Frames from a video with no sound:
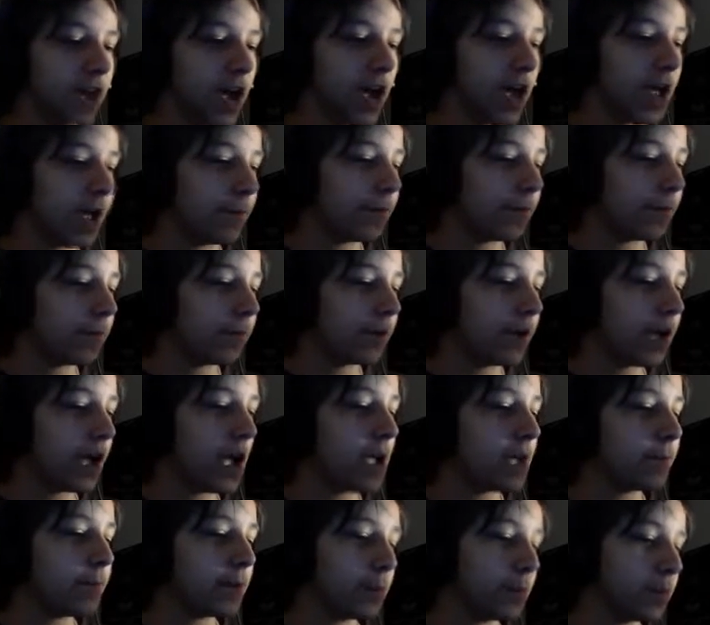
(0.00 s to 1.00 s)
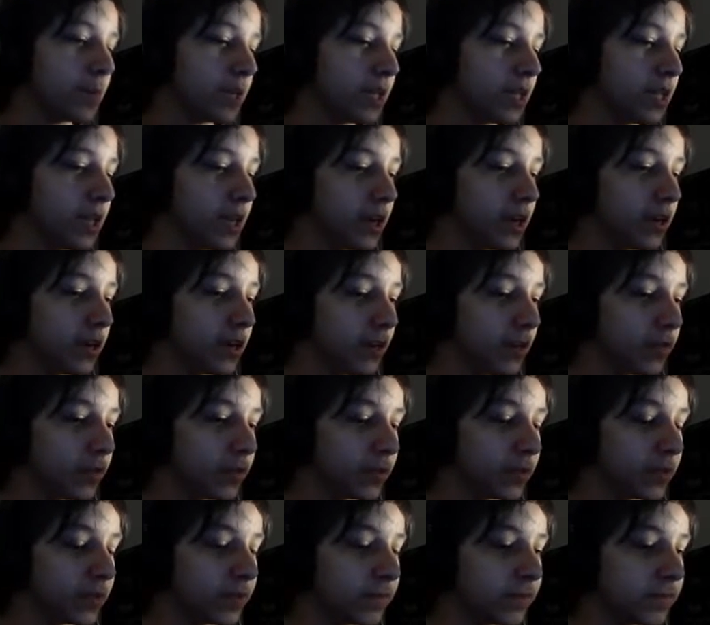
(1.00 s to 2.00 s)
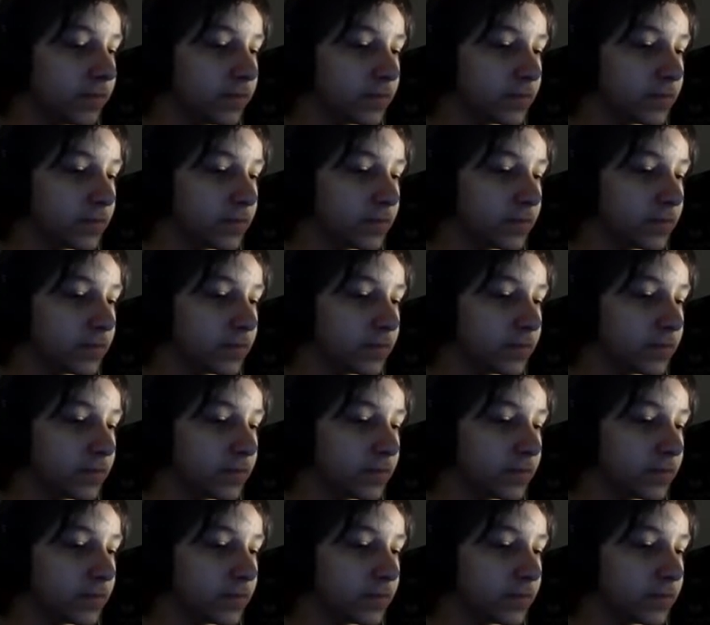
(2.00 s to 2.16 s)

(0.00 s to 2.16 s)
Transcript: I am completely uncomfortable.